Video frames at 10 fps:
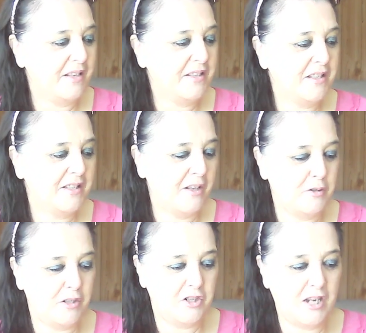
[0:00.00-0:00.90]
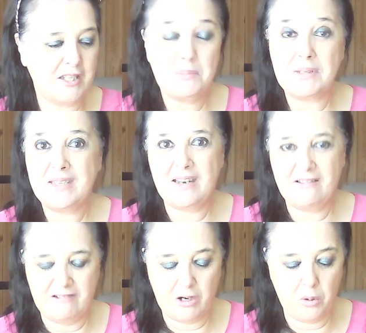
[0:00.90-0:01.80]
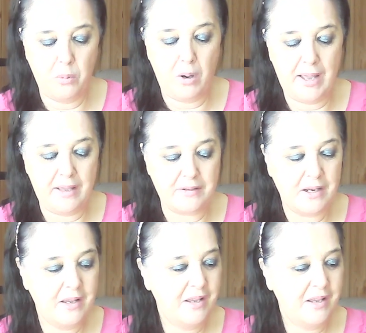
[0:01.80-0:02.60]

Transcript: This is those adjustments that are required